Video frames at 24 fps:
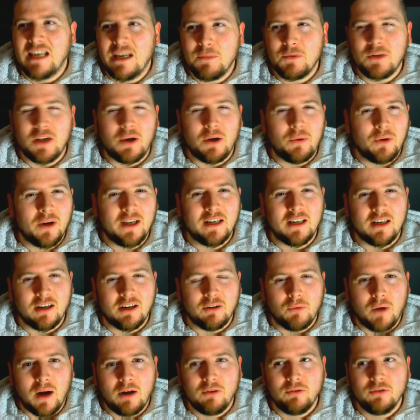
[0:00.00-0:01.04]
teams that were in and
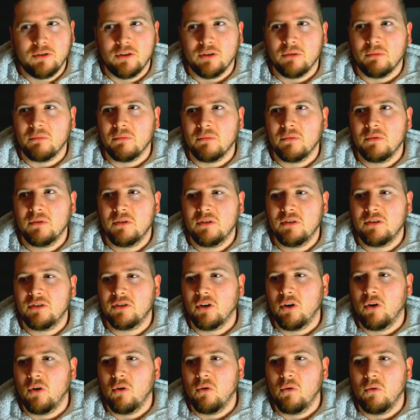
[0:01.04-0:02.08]
around them.
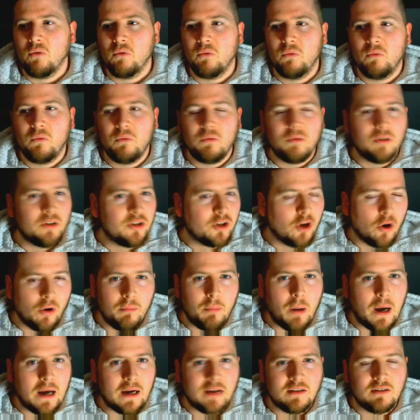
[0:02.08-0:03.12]
So
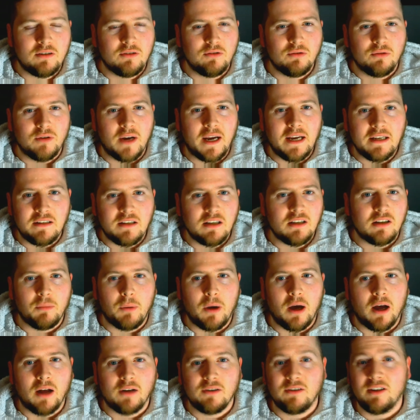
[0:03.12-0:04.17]
going back to 18th
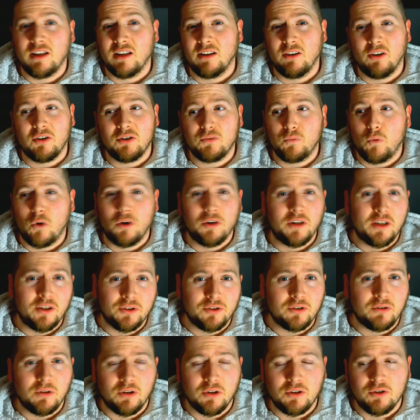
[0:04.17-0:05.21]
of March, they lost
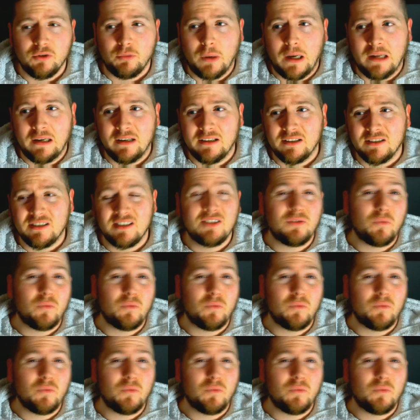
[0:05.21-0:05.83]
1-0 to Crystal Palace.